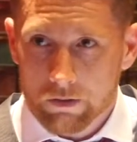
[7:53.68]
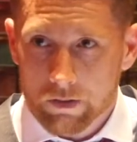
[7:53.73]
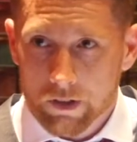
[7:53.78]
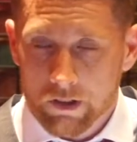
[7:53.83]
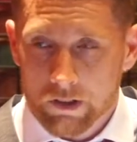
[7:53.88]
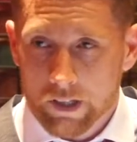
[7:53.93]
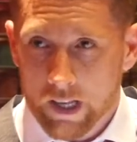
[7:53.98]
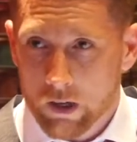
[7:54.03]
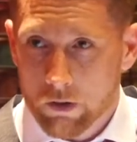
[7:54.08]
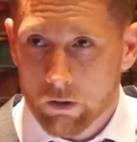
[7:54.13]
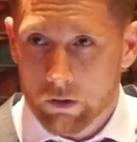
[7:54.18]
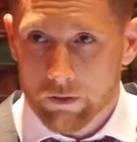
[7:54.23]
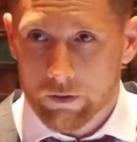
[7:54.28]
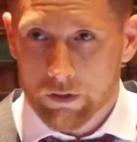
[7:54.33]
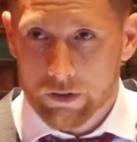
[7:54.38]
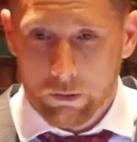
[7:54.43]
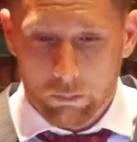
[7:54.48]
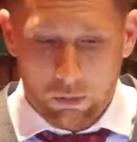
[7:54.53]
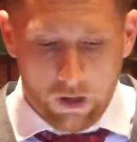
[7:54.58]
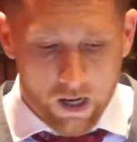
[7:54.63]
the stakeholder
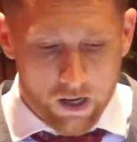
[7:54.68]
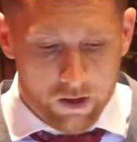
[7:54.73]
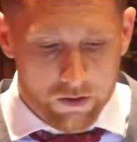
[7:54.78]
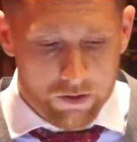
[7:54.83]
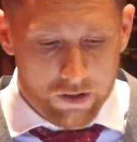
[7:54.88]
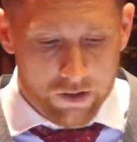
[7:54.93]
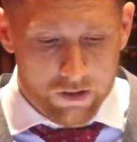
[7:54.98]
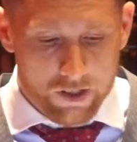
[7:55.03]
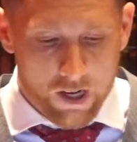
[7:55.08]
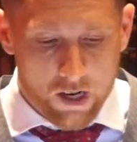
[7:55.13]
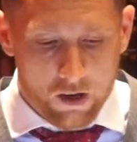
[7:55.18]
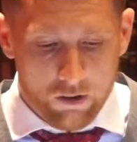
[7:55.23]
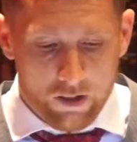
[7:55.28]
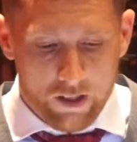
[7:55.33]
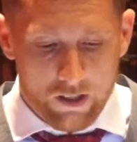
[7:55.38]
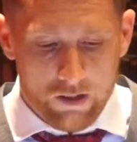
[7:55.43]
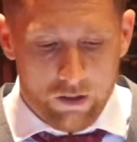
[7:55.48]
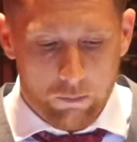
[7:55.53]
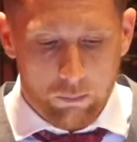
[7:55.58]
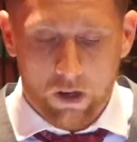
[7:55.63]
for suppliers is, how
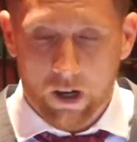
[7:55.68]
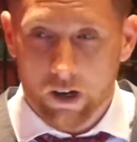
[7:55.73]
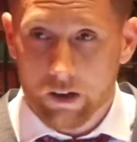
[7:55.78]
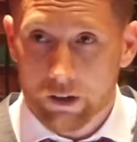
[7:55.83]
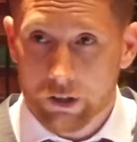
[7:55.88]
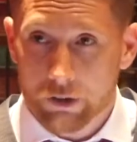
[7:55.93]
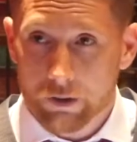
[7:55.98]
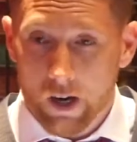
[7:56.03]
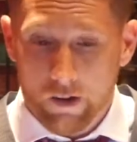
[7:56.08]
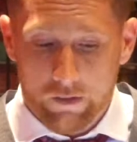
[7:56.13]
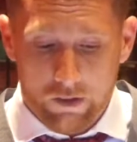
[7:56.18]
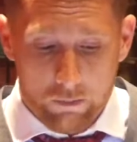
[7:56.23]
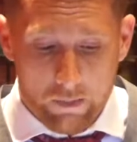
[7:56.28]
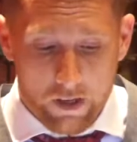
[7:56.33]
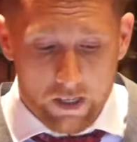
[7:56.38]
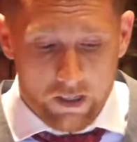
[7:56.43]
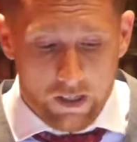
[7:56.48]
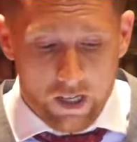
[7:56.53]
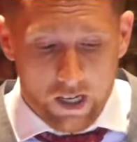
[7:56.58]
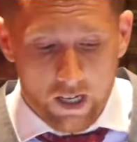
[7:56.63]
can suppliers strive to
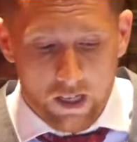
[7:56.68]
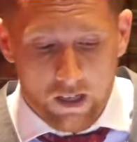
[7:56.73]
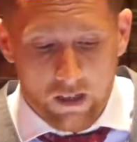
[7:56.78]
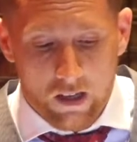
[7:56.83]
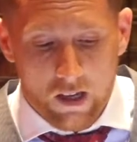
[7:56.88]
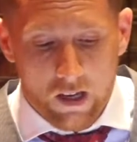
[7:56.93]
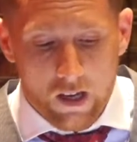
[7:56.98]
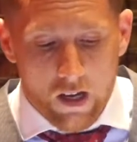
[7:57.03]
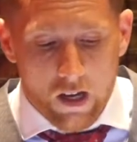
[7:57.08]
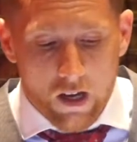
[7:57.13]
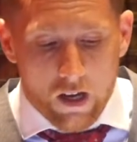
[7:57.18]
maintain,